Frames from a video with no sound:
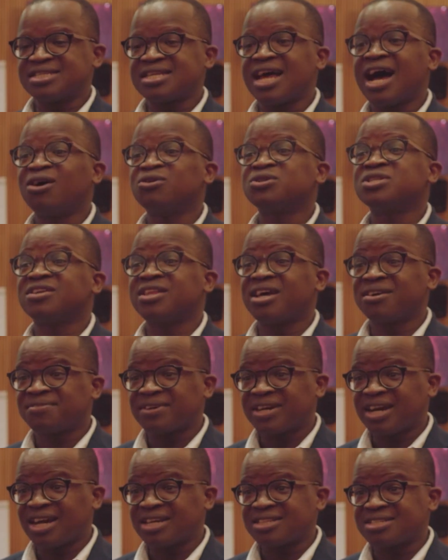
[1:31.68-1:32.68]
is how South
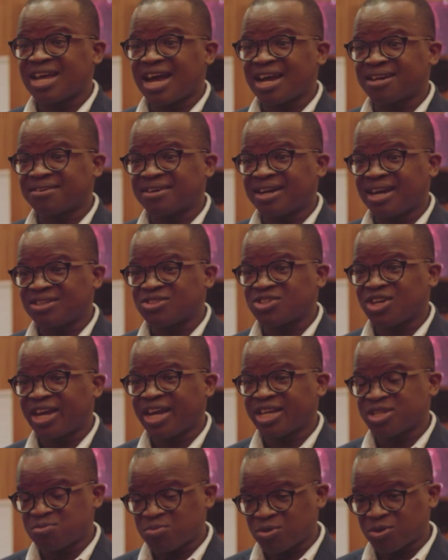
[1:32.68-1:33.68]
Africa's agriculture
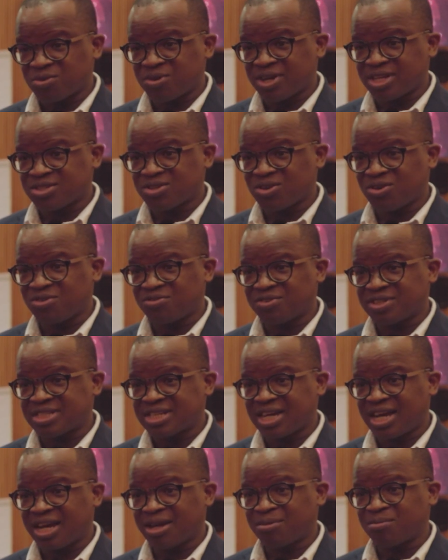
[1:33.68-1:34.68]
has progressed over
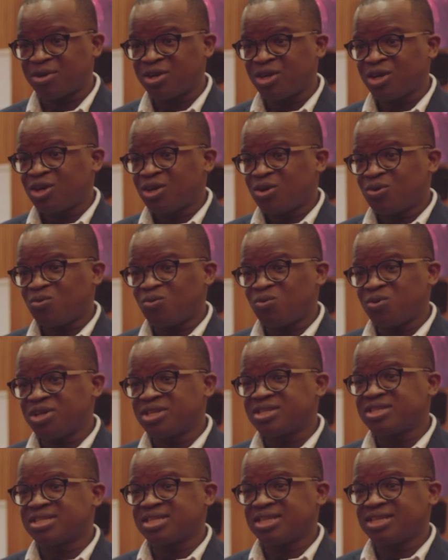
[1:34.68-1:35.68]
time. We
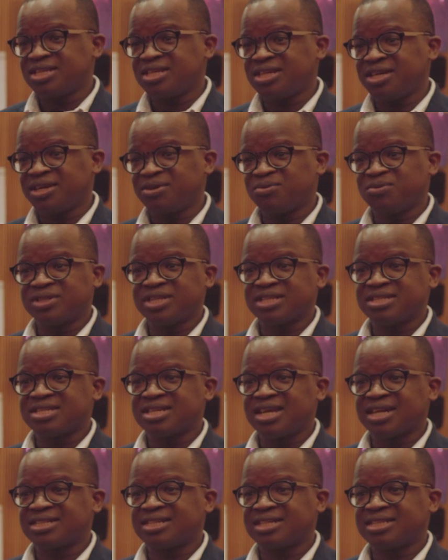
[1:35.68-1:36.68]
sit here with a
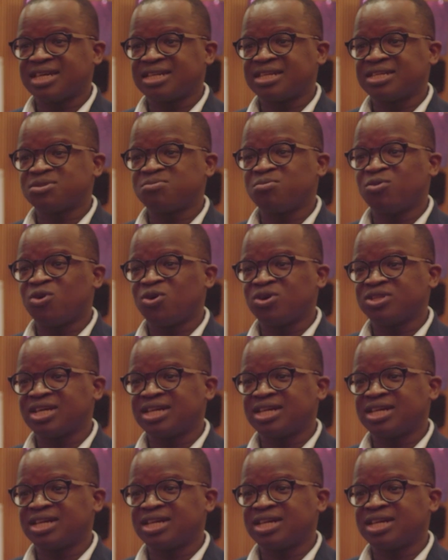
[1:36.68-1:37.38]
sector that has more